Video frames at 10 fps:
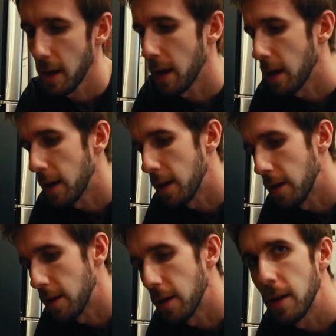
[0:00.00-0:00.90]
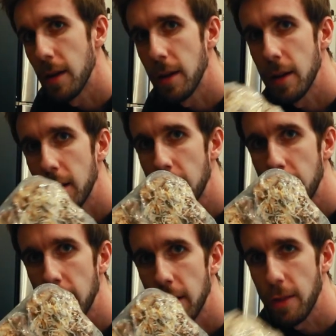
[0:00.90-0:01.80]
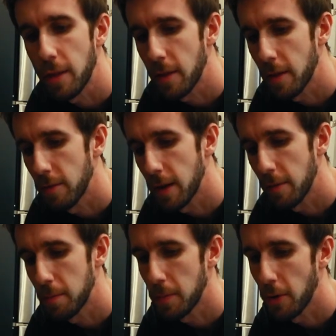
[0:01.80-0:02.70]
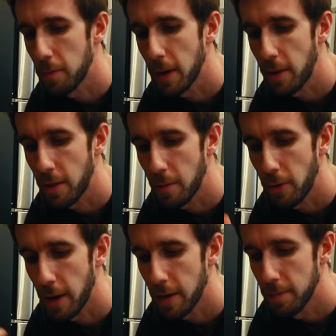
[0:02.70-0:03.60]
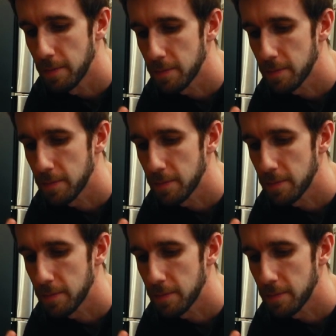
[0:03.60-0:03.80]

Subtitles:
and here it is. We have both pieces of bread